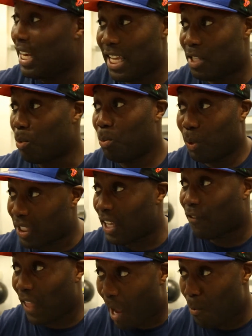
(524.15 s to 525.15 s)
It is. Well,
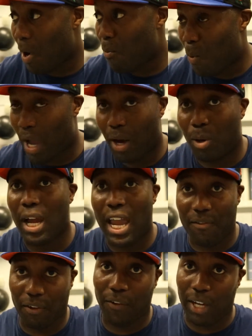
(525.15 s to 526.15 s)
if that went well,
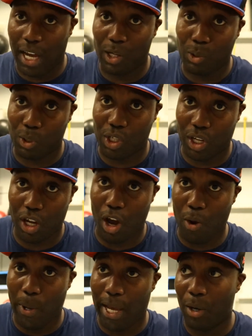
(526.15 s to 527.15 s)
everything else was going to
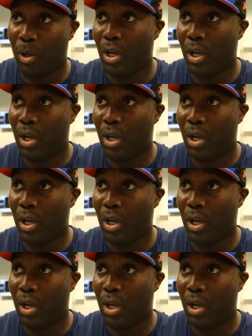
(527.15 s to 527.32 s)
go well.